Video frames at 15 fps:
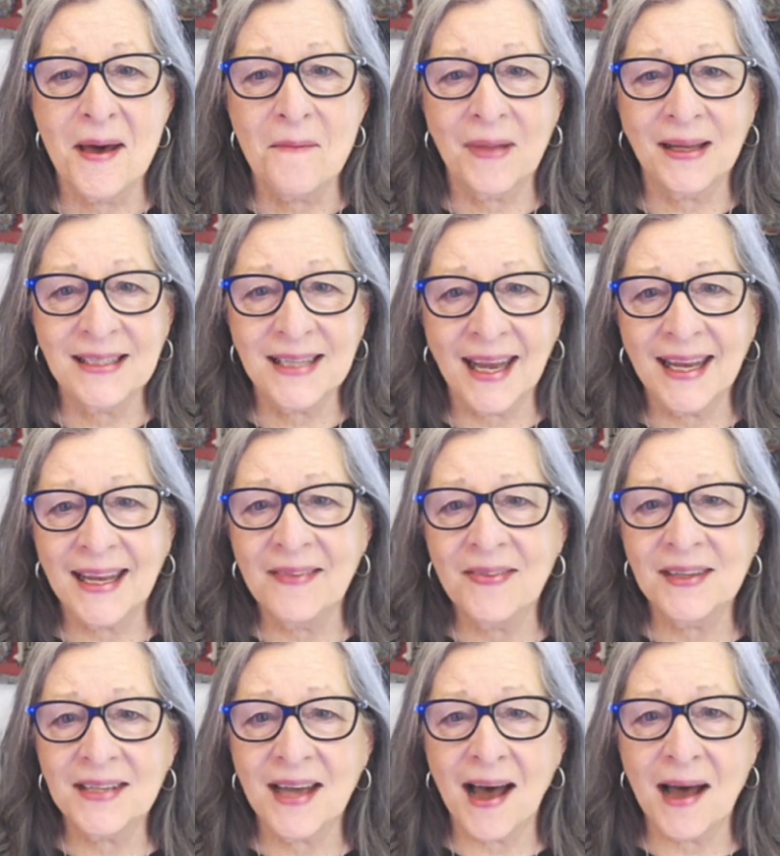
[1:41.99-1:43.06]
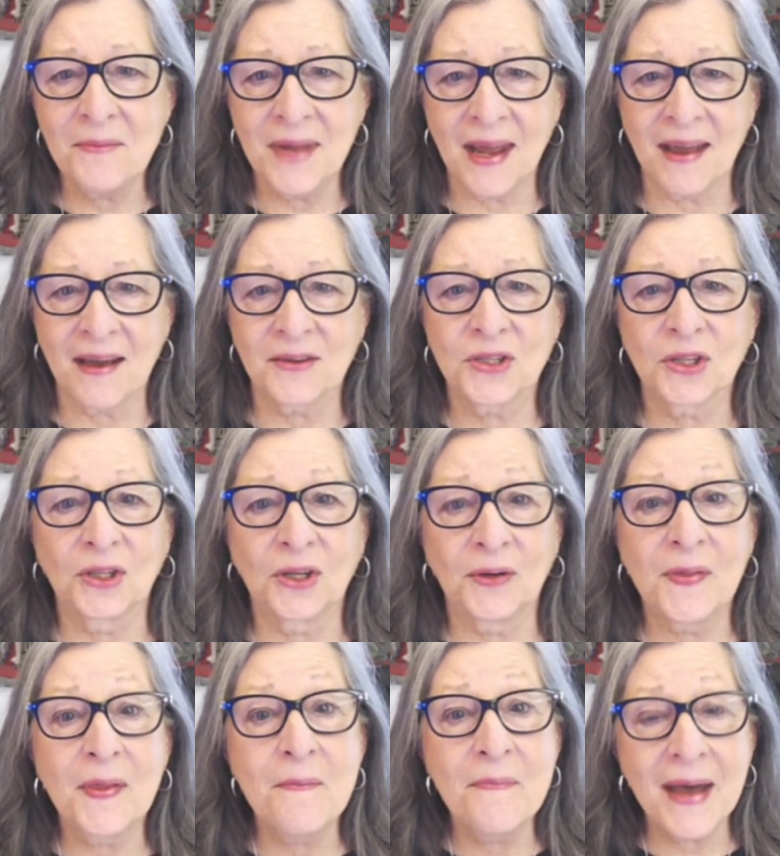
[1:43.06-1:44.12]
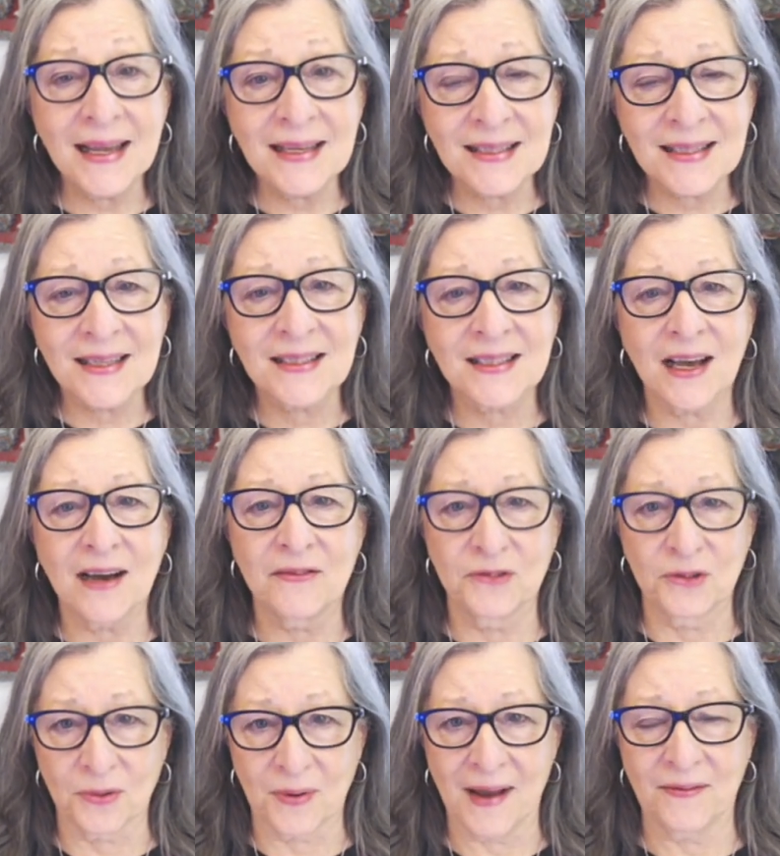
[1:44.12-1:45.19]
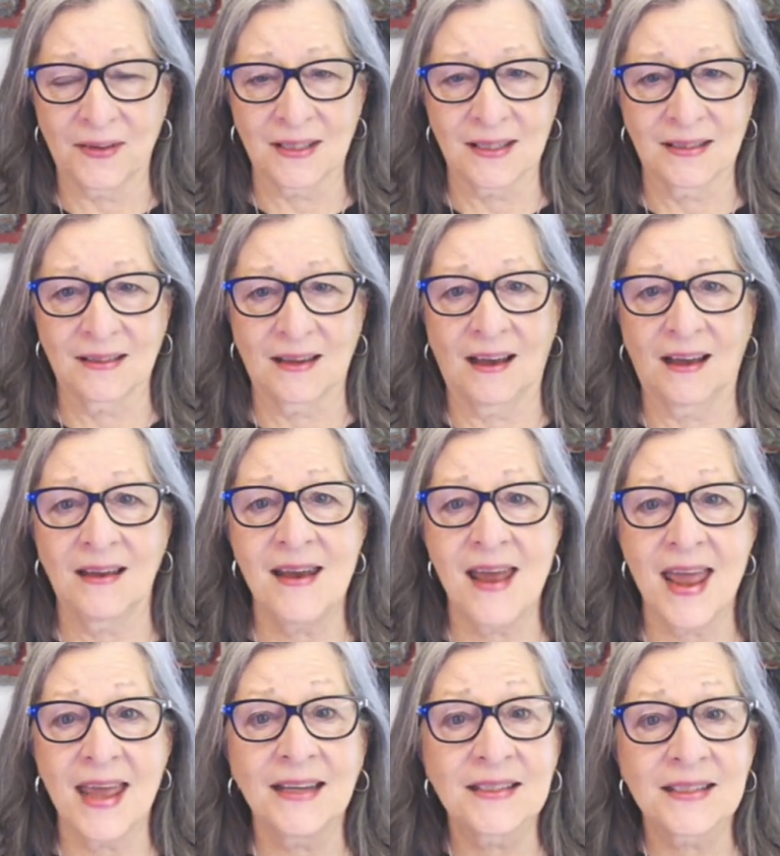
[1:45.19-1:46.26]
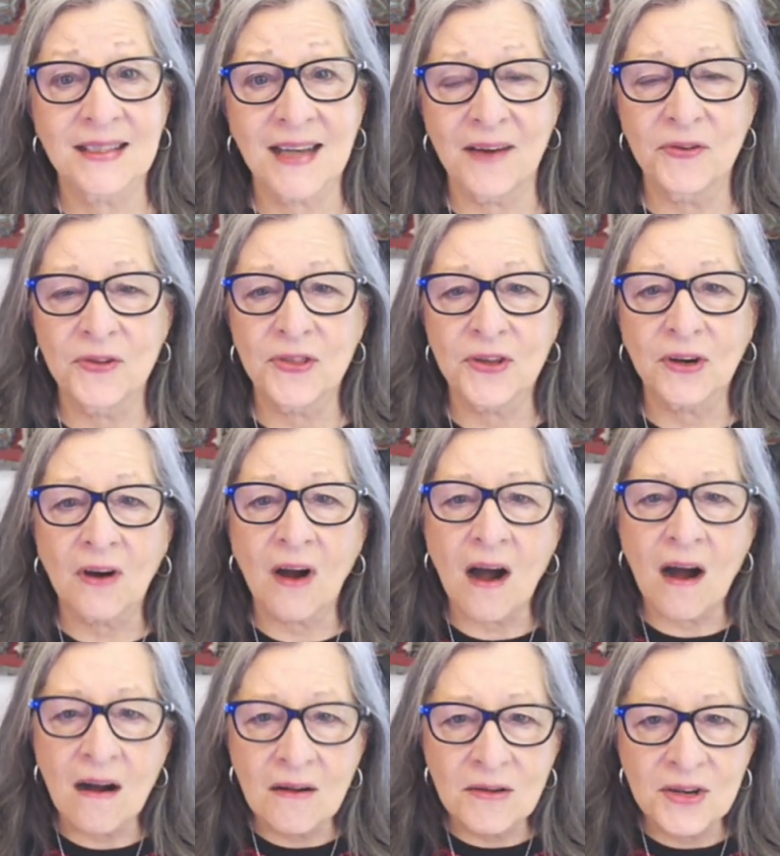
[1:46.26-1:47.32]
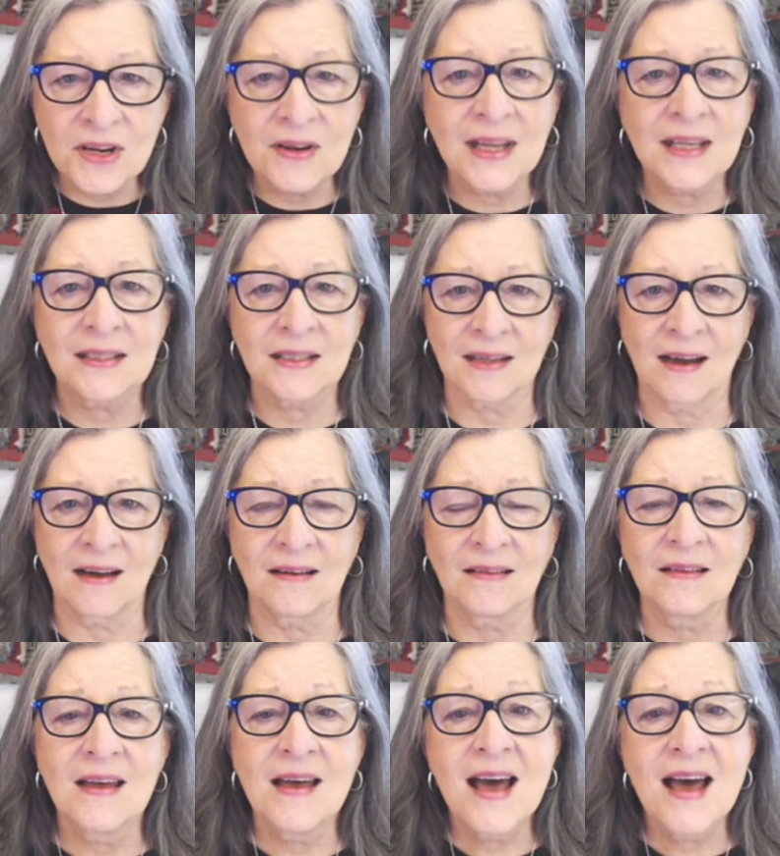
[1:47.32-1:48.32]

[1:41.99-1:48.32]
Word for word: By taking the time now to learn the basics of graphic design and discover their own unique style,